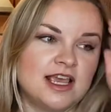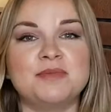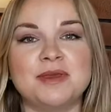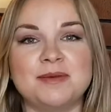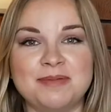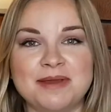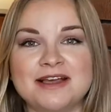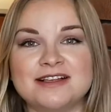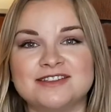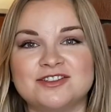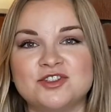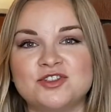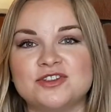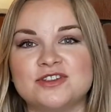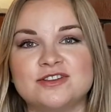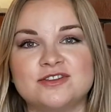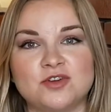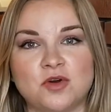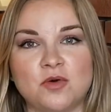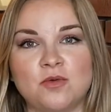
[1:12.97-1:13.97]
Pee pads
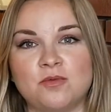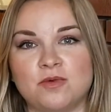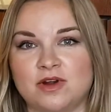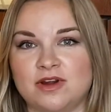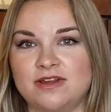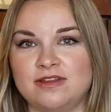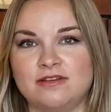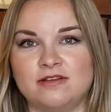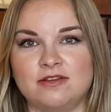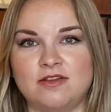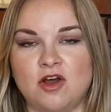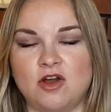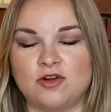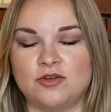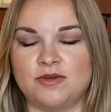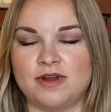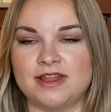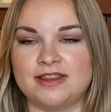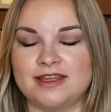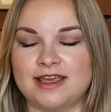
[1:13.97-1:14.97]
just don't work in the long run.